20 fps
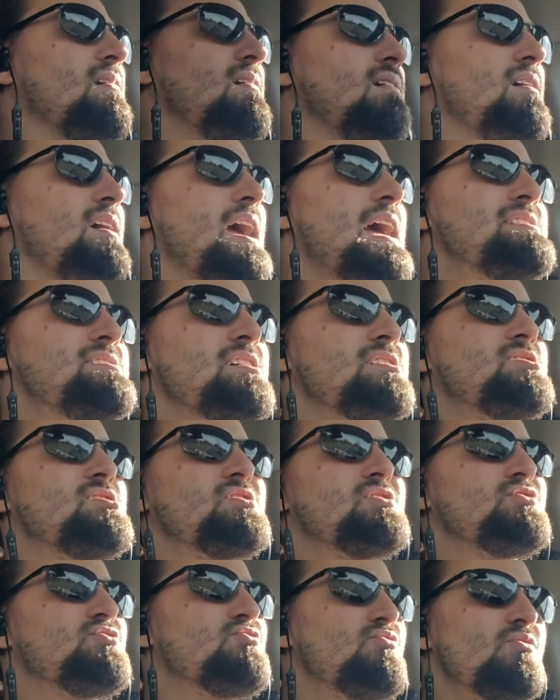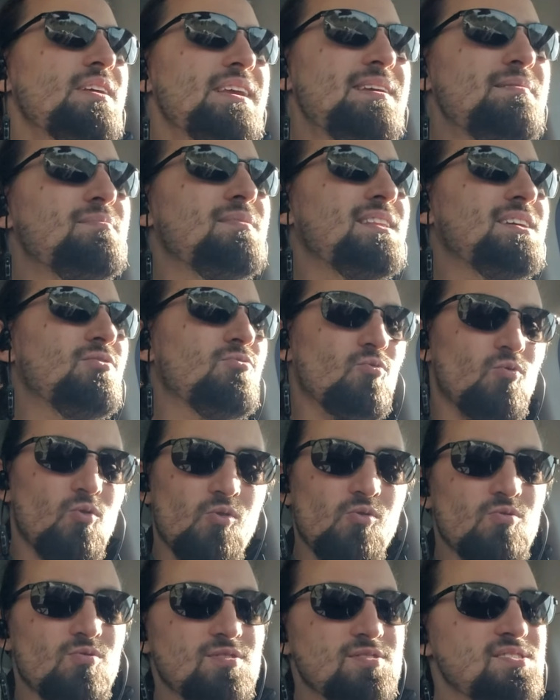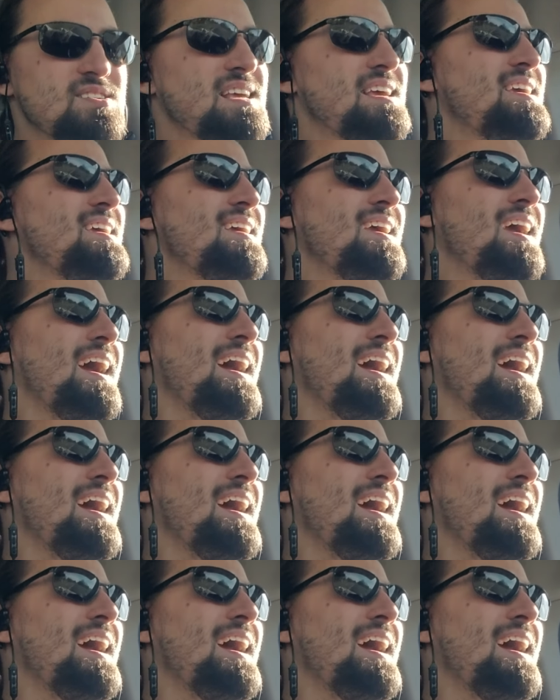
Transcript: is extremely rulesy